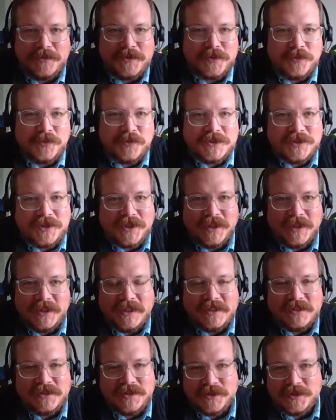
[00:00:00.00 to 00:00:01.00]
was going to
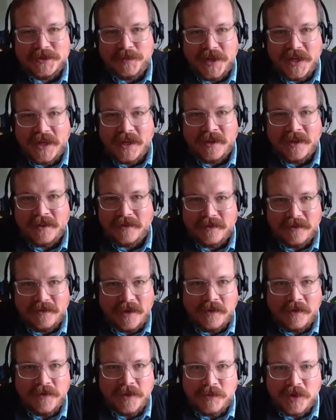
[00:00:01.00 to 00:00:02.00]
list as being
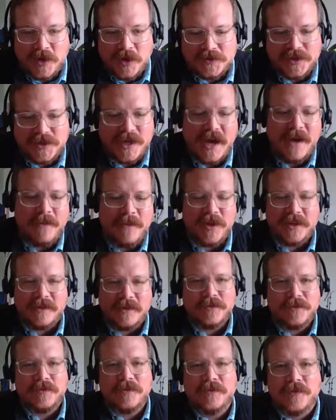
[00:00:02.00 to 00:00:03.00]
of the most
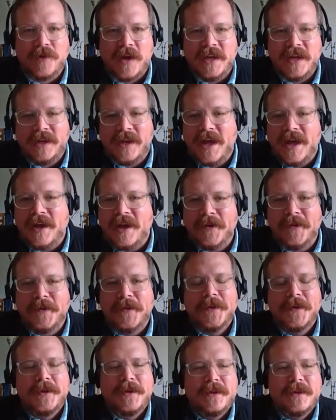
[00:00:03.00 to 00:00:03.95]
common right now.